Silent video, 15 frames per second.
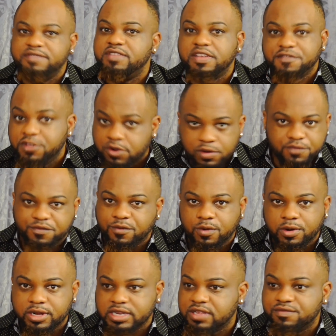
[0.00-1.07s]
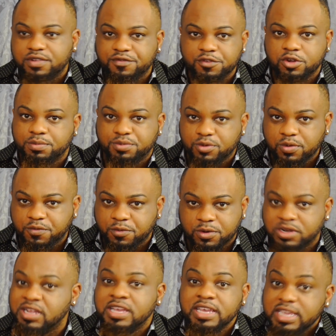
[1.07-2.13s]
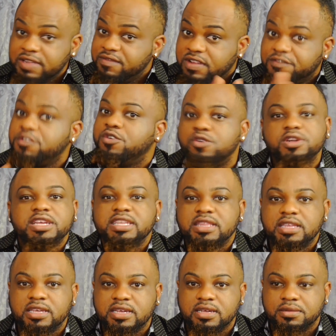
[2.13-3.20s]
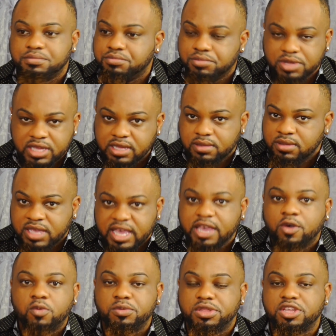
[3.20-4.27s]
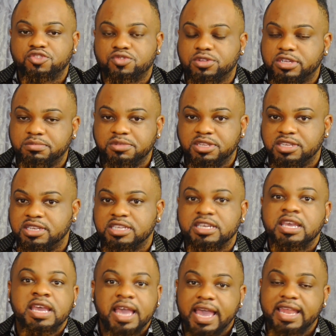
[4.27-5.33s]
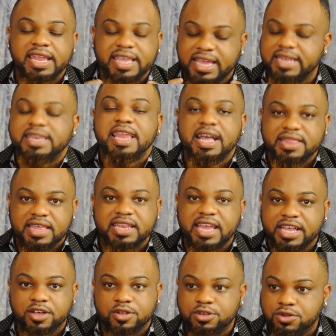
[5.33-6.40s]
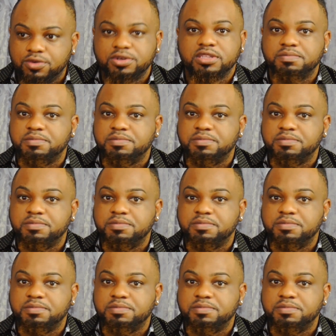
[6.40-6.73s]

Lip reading: even if you're for it, even if you're pro for it, even if you're in the gay homosexual community, and again, not that I condone